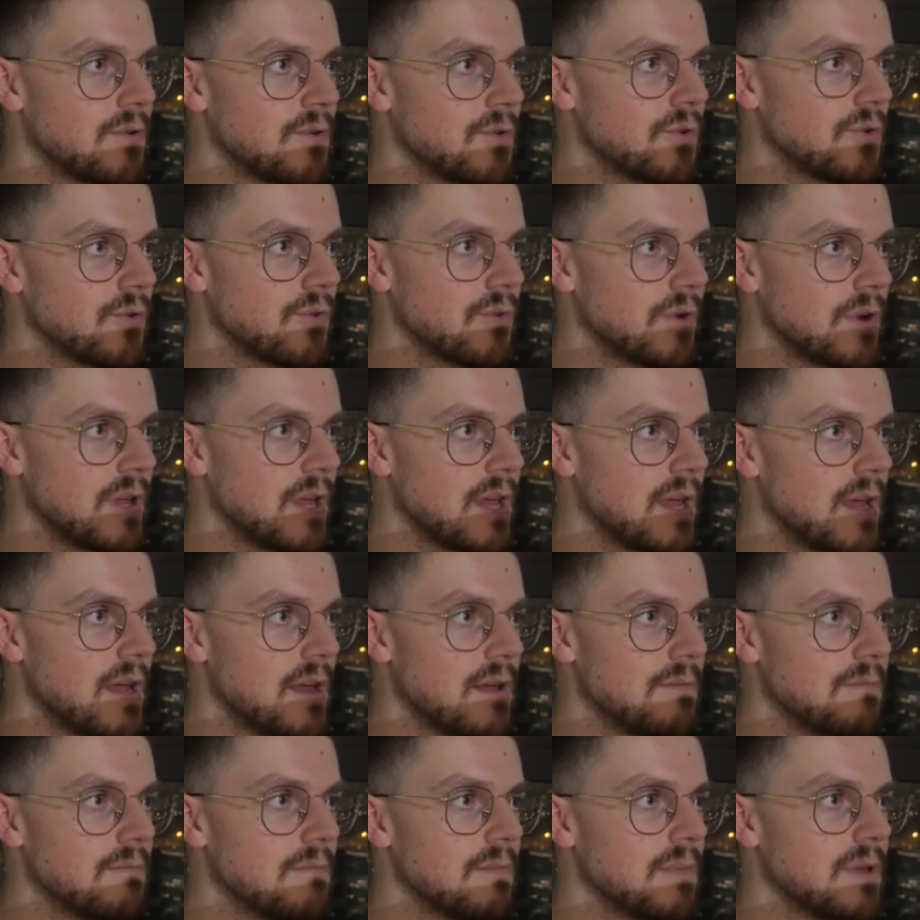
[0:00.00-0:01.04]

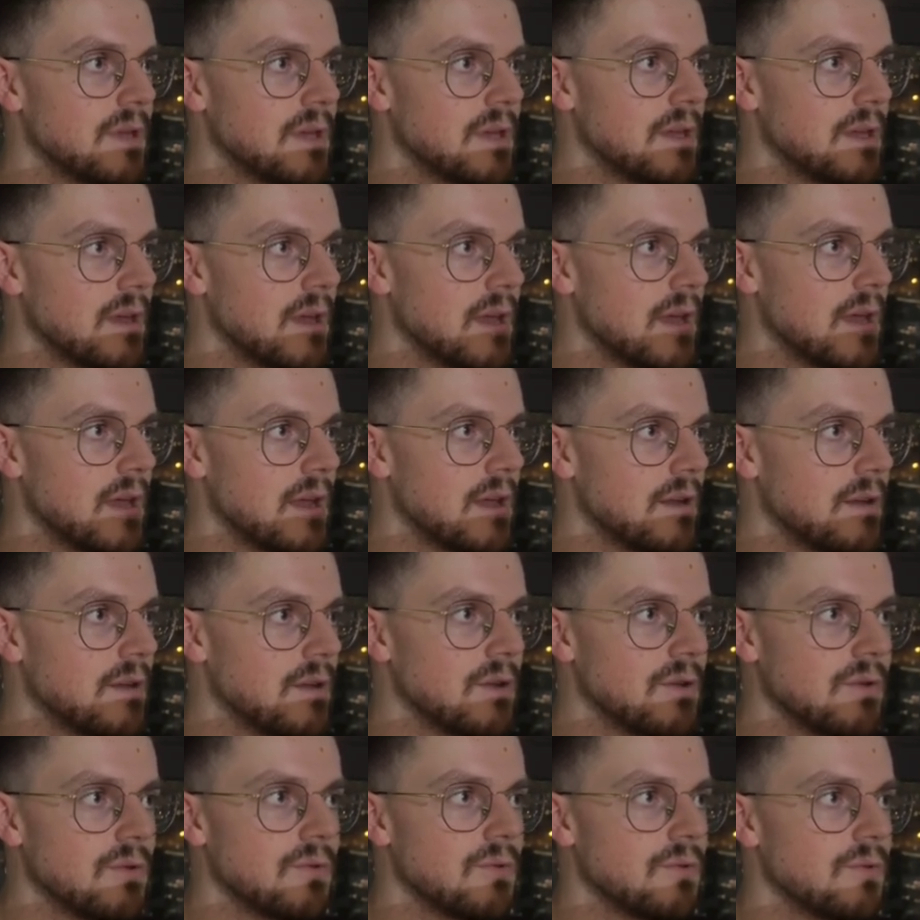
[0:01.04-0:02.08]
create me a
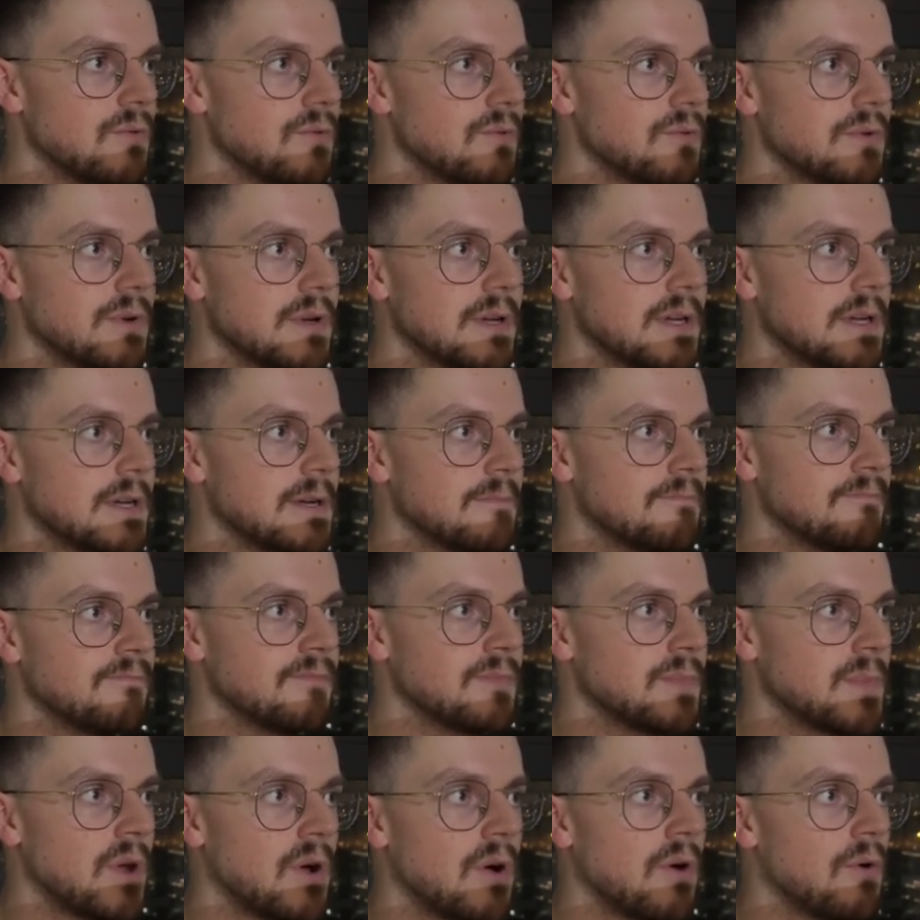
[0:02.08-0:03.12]
new
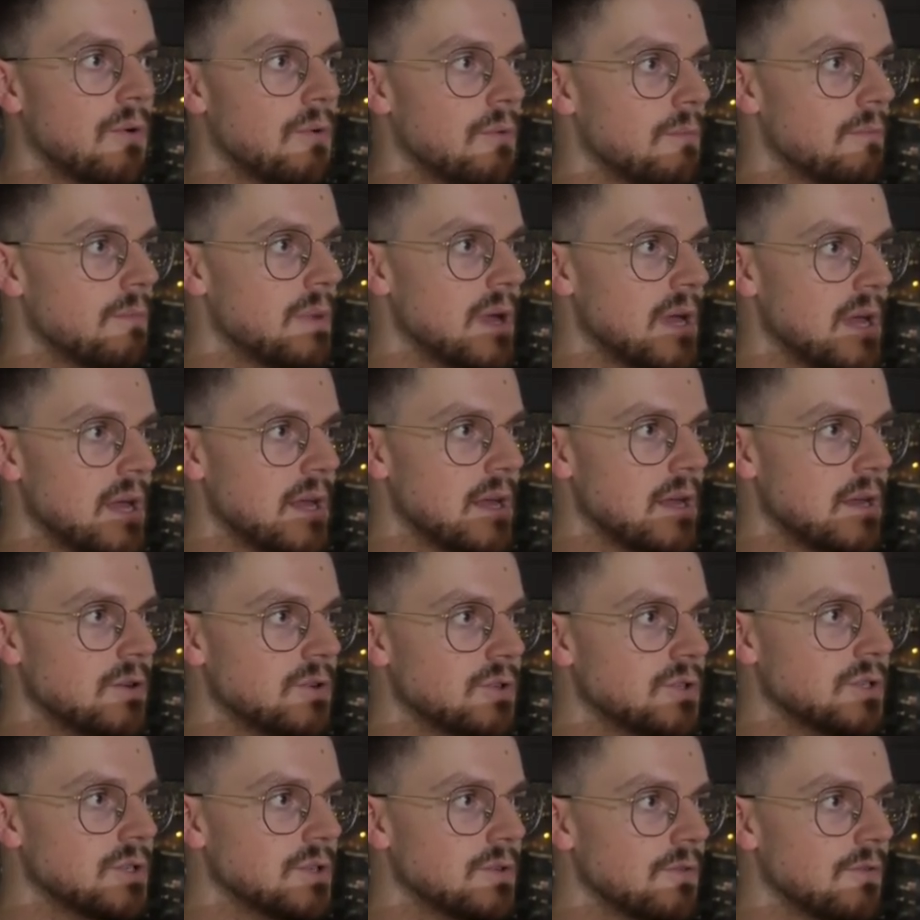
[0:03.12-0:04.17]

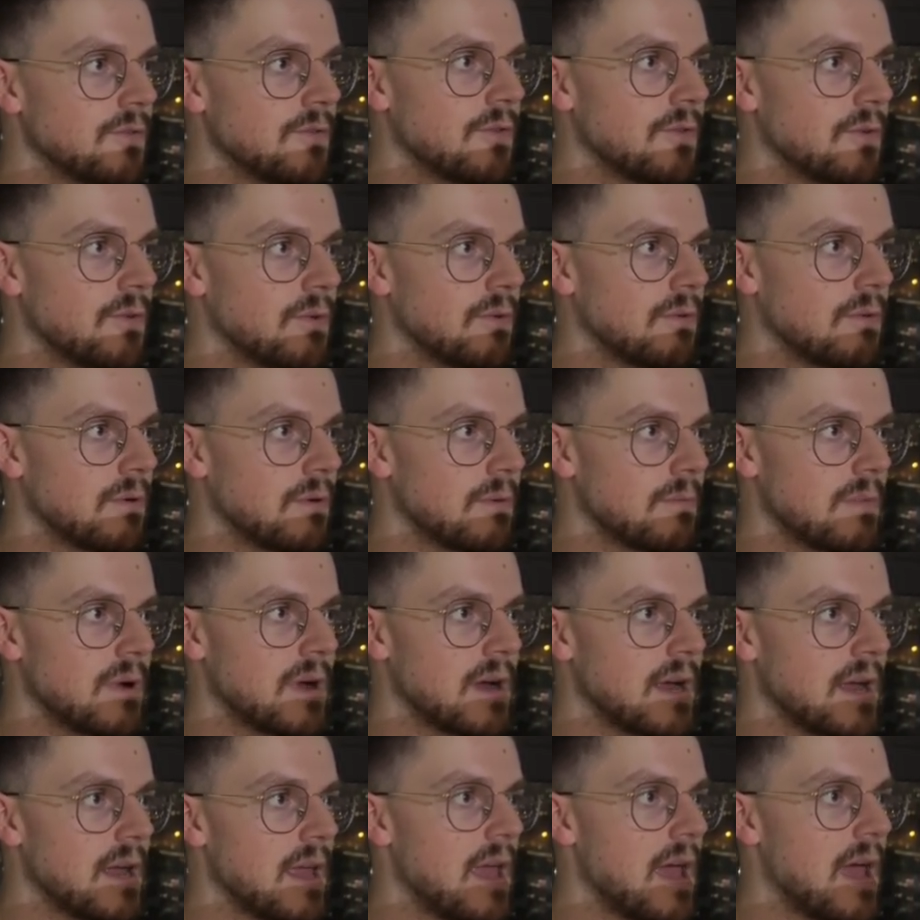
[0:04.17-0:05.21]
homepage for
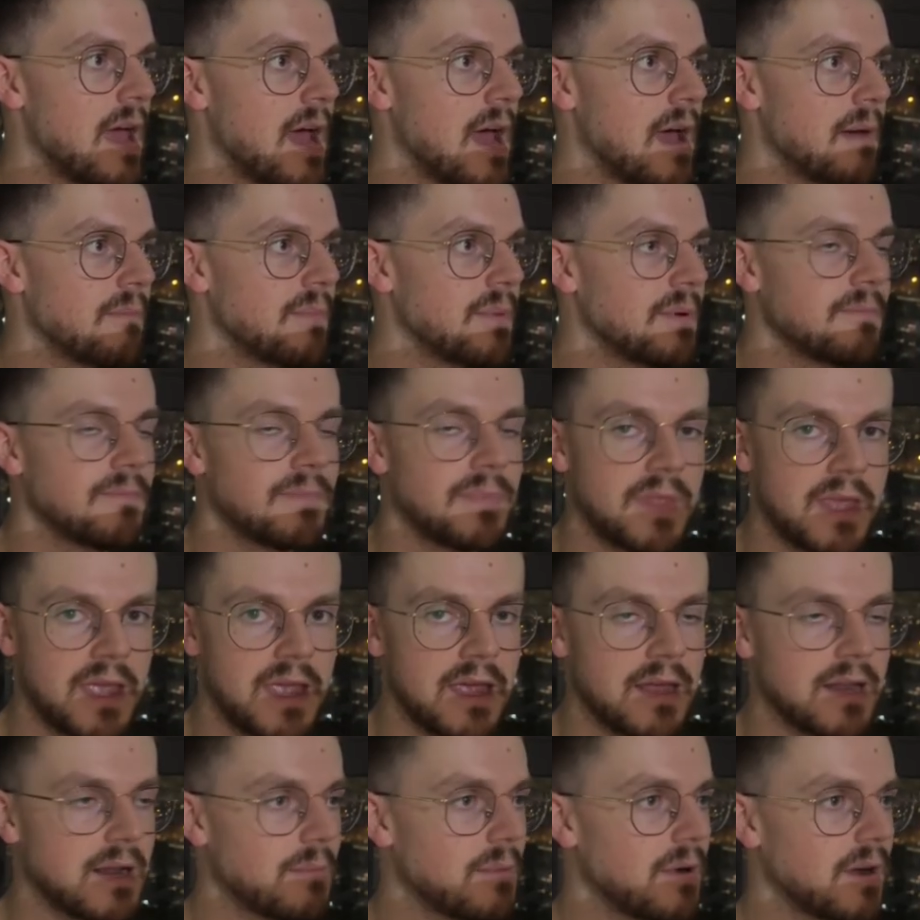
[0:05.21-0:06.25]
my app.
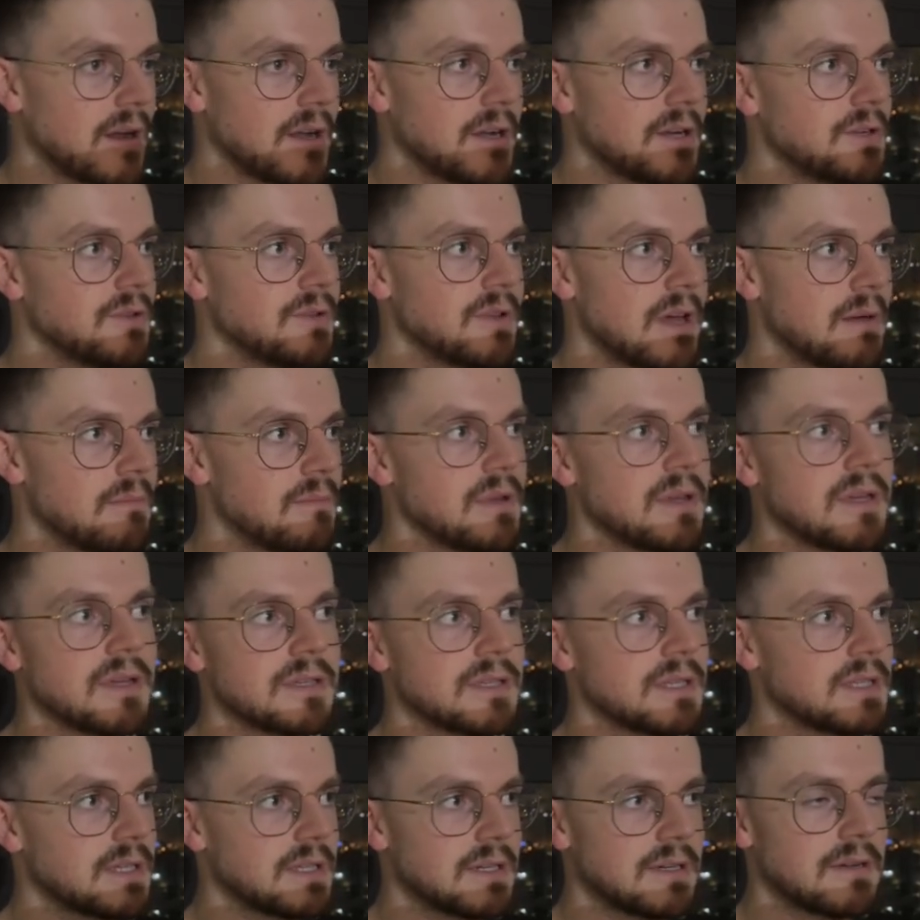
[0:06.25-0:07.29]
And I'm not going to do that because
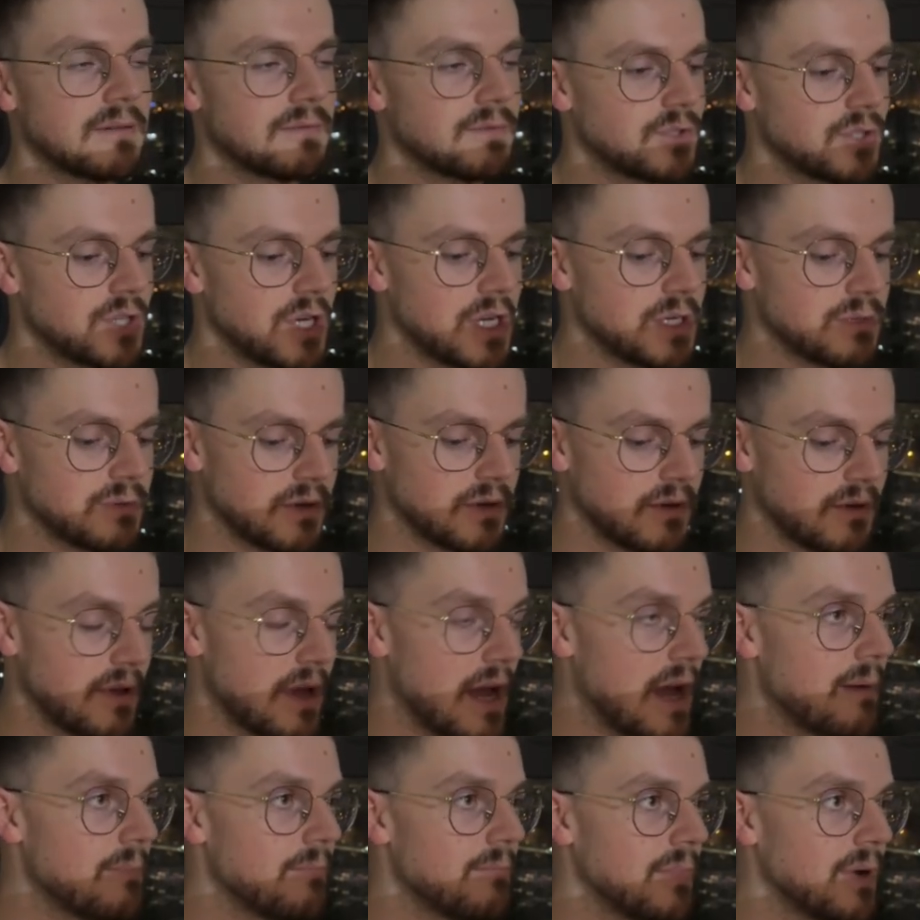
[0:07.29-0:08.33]
it's going to change my whole
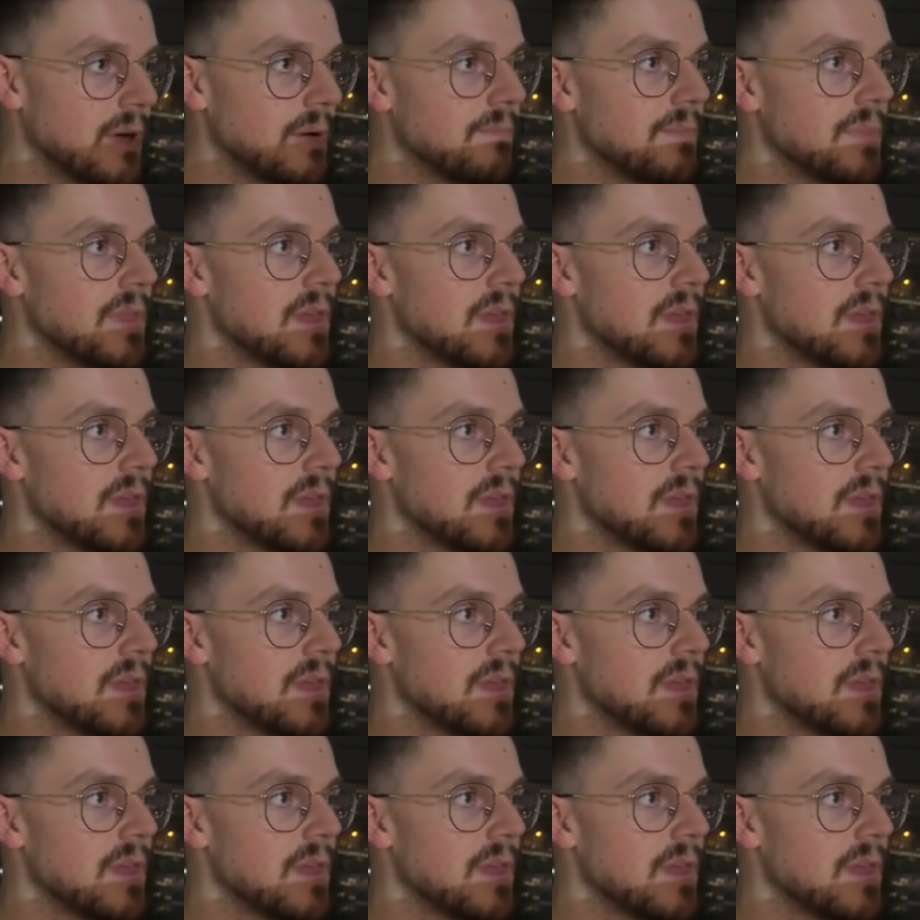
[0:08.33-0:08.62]
app, but